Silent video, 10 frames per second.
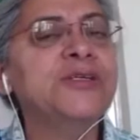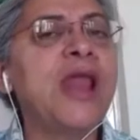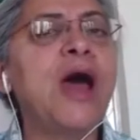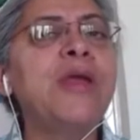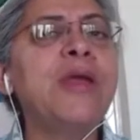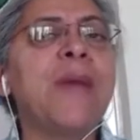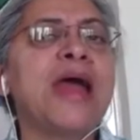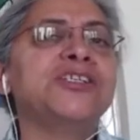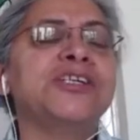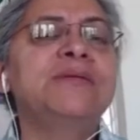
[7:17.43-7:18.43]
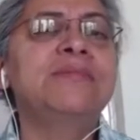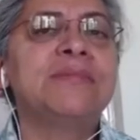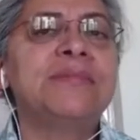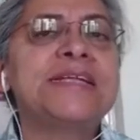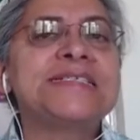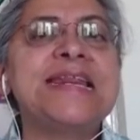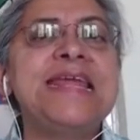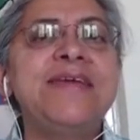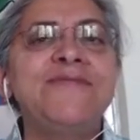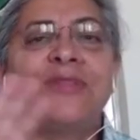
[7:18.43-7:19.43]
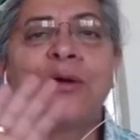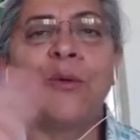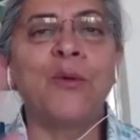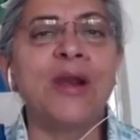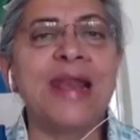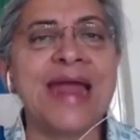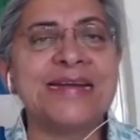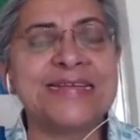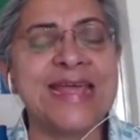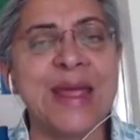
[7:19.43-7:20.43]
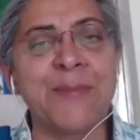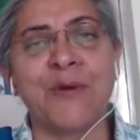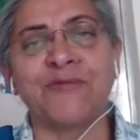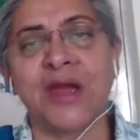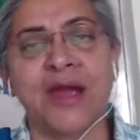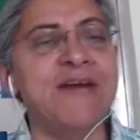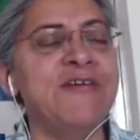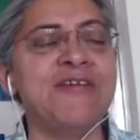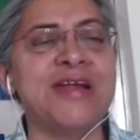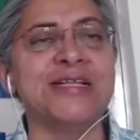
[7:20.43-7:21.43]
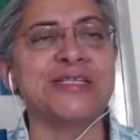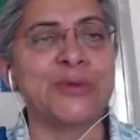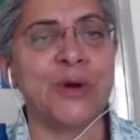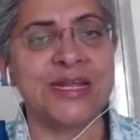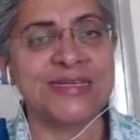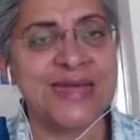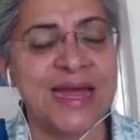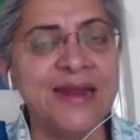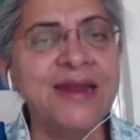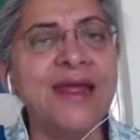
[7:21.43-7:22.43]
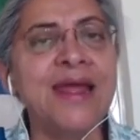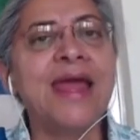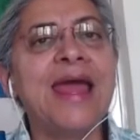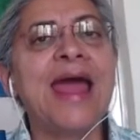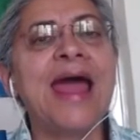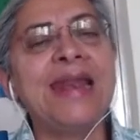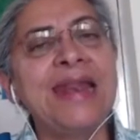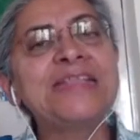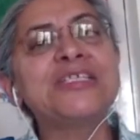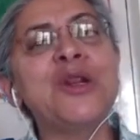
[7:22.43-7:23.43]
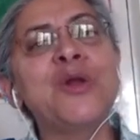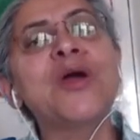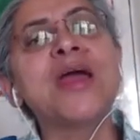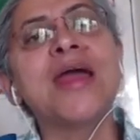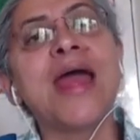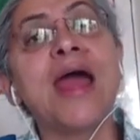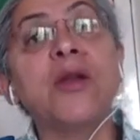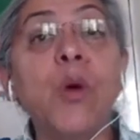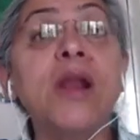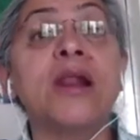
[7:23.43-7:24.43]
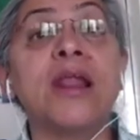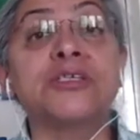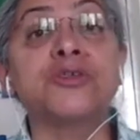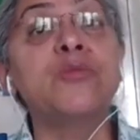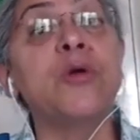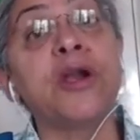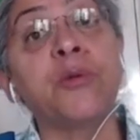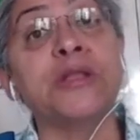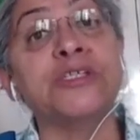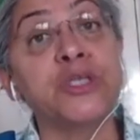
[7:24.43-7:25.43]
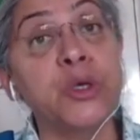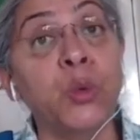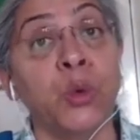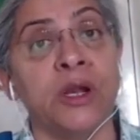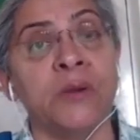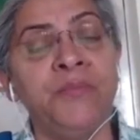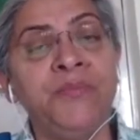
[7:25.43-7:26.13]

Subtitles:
So now imagine, let's leave the whole landscape of the country and so on aside, and let's look at one classroom or at one school.